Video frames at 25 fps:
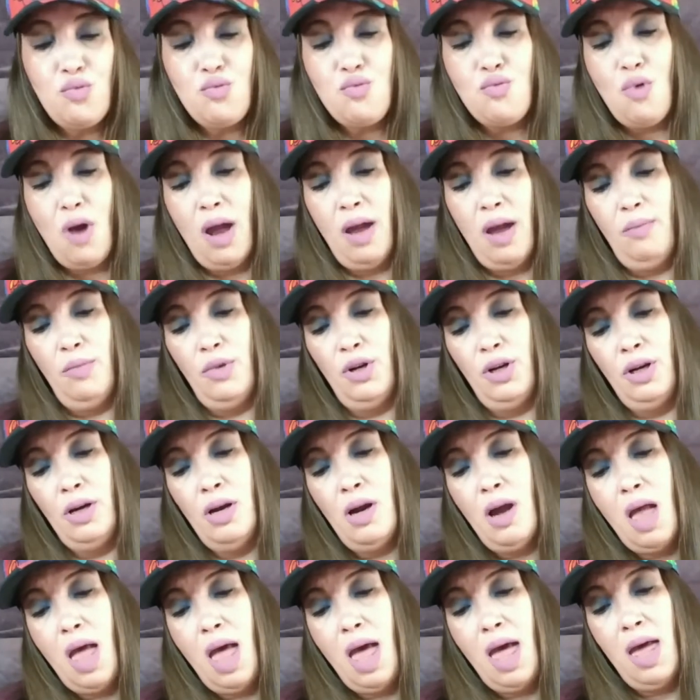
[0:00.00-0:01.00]

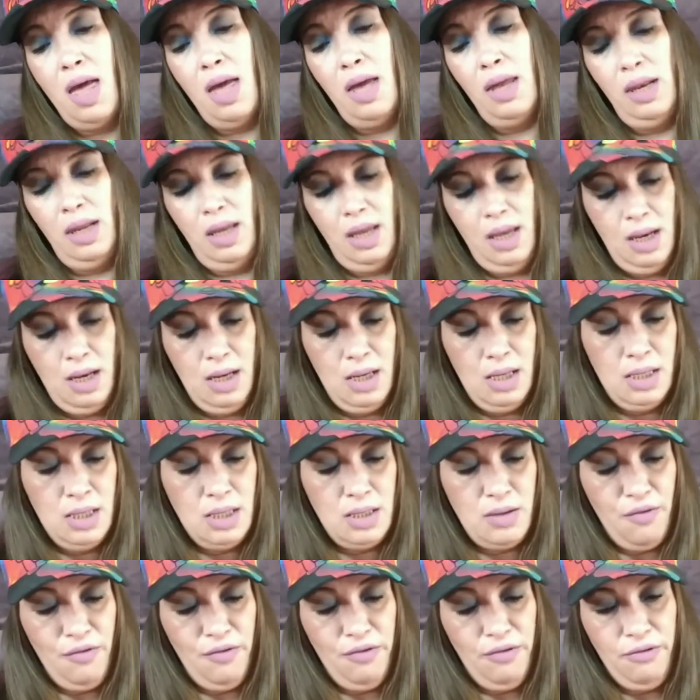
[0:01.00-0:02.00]
Primer, and it
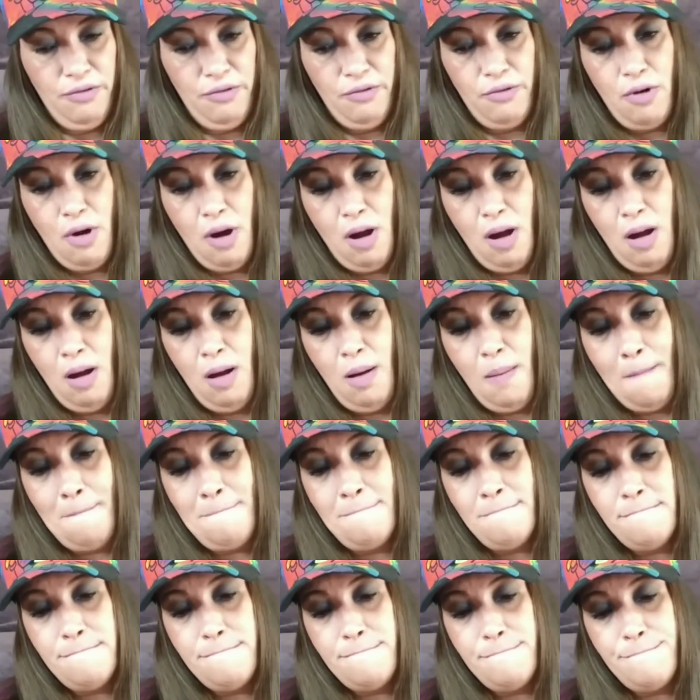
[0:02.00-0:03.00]
is
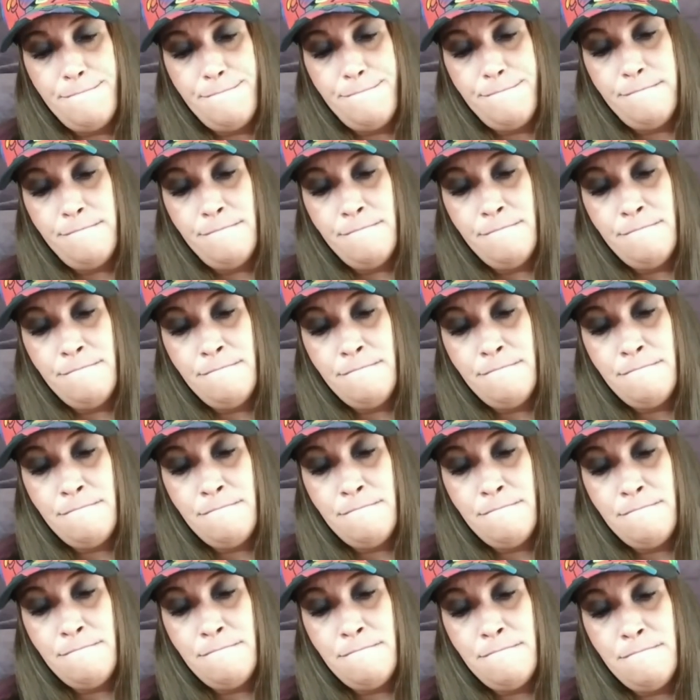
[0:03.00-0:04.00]
from
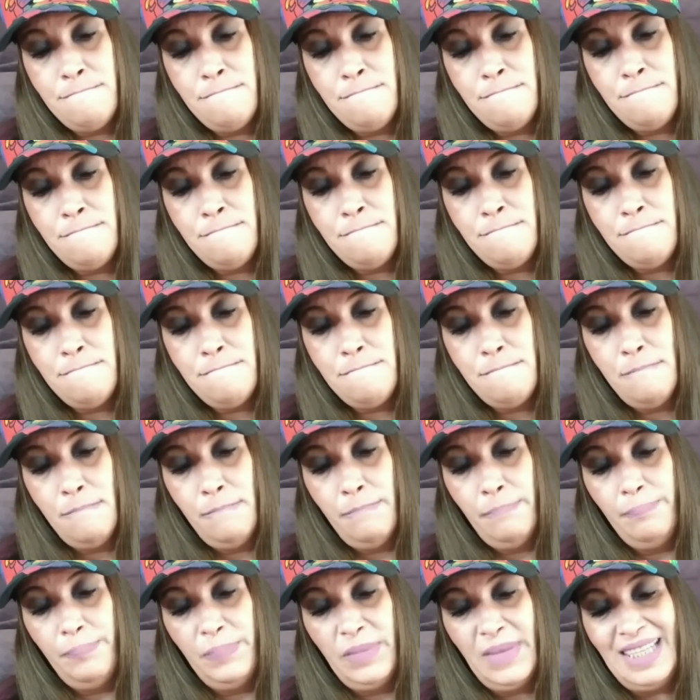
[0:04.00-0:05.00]
mm,
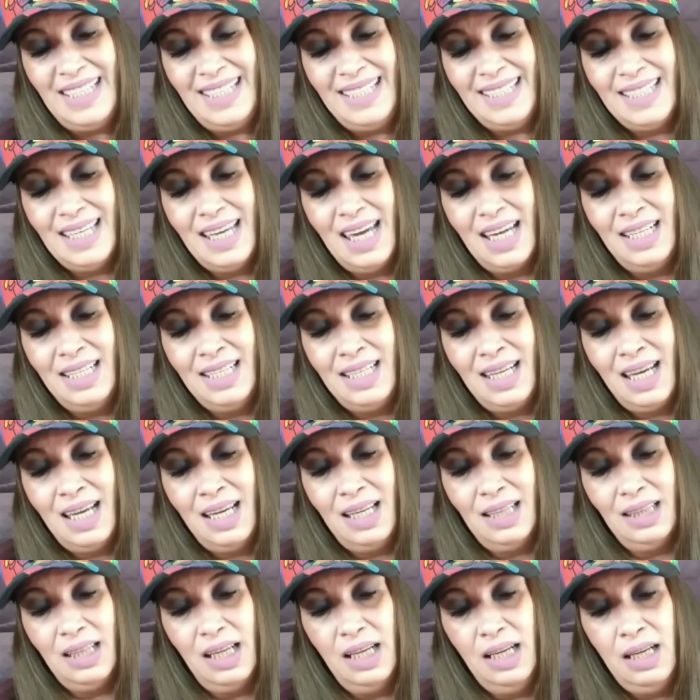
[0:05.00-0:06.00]

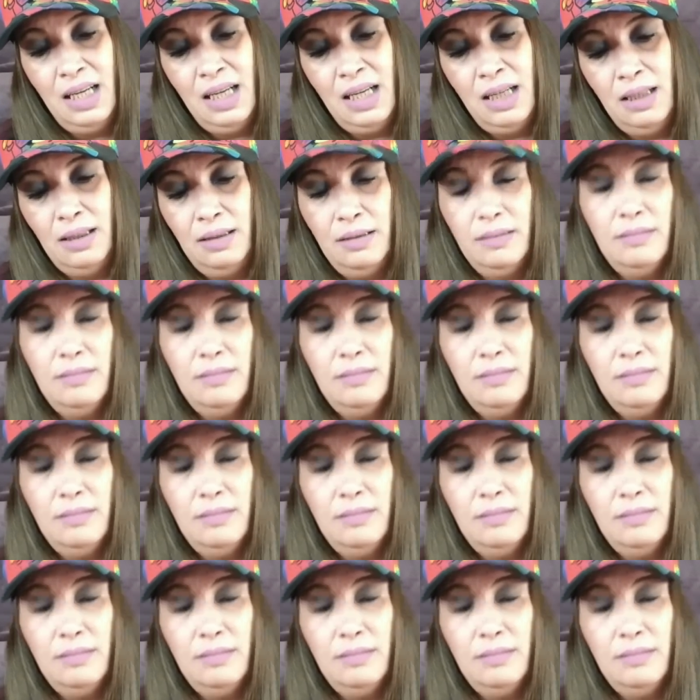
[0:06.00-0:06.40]
Ciaté London.